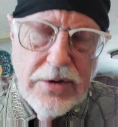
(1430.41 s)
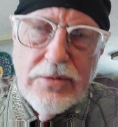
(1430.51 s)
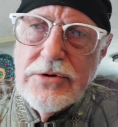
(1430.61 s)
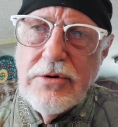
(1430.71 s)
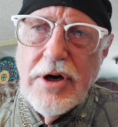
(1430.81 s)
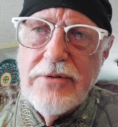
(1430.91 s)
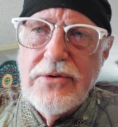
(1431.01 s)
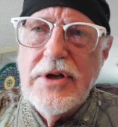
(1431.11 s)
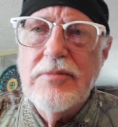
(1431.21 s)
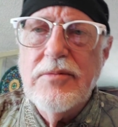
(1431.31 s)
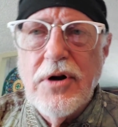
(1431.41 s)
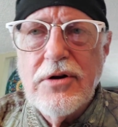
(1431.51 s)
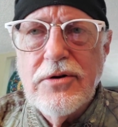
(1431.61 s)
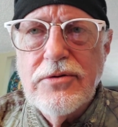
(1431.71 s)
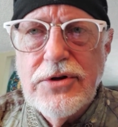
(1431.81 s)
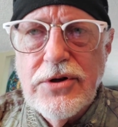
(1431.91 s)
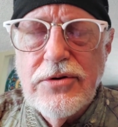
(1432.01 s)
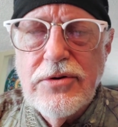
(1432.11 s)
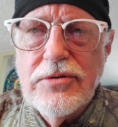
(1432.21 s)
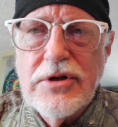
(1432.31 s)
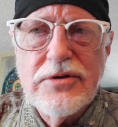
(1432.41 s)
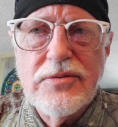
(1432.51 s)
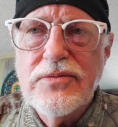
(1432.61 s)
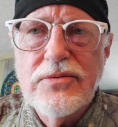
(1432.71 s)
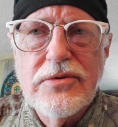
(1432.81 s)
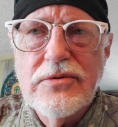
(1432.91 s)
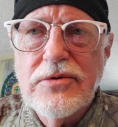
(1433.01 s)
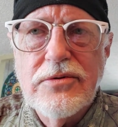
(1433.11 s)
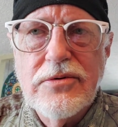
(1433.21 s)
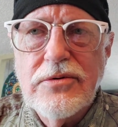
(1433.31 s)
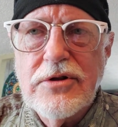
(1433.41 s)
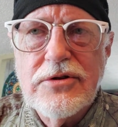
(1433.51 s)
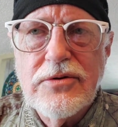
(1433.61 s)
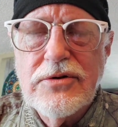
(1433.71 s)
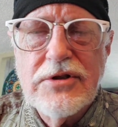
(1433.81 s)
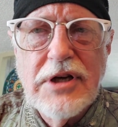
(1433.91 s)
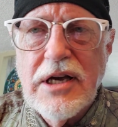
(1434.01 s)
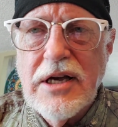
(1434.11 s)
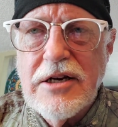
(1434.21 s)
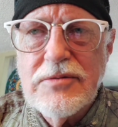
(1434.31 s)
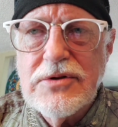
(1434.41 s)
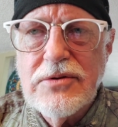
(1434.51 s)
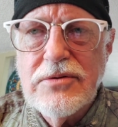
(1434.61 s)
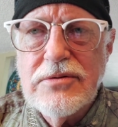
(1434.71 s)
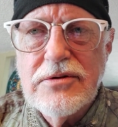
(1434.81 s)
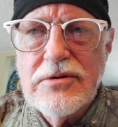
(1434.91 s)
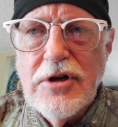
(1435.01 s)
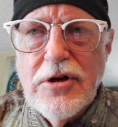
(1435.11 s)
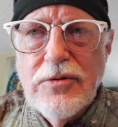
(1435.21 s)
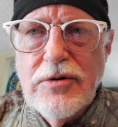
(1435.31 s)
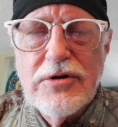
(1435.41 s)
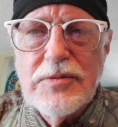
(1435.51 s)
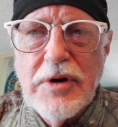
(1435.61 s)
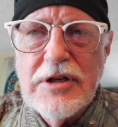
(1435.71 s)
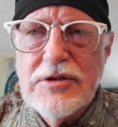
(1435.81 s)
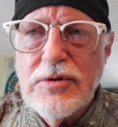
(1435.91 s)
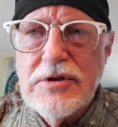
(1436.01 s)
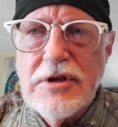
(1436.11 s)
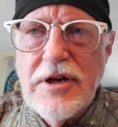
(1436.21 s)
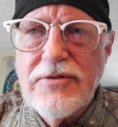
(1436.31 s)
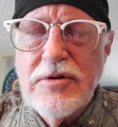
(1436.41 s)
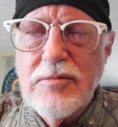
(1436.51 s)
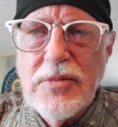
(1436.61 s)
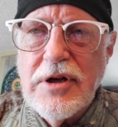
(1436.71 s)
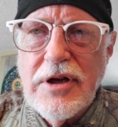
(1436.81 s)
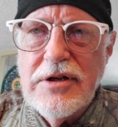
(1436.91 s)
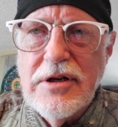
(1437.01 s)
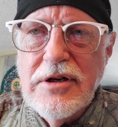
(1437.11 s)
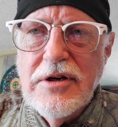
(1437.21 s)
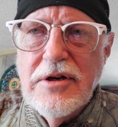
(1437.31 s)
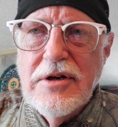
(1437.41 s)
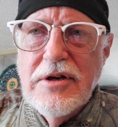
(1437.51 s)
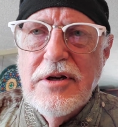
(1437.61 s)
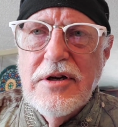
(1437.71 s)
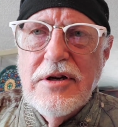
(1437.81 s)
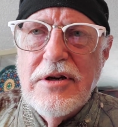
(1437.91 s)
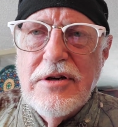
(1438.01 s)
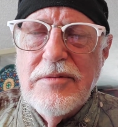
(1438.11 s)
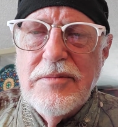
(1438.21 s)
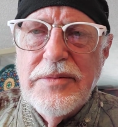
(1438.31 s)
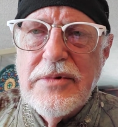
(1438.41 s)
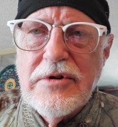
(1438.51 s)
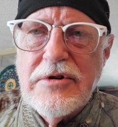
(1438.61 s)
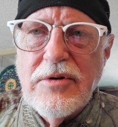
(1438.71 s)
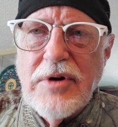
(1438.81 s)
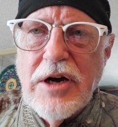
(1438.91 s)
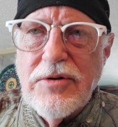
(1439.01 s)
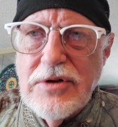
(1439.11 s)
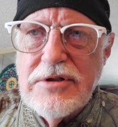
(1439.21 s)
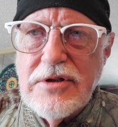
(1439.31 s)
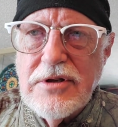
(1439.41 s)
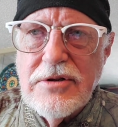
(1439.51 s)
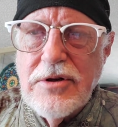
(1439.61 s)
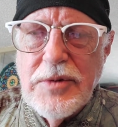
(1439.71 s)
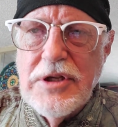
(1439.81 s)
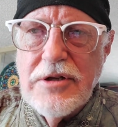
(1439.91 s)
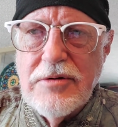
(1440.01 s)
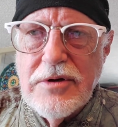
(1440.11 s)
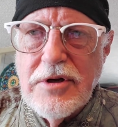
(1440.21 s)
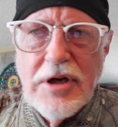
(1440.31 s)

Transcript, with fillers: was driving that Bronco 2. That's that's so sad. I'm so we were surprised it wasn't covered in blood. Um, so how is it? I mean, they're they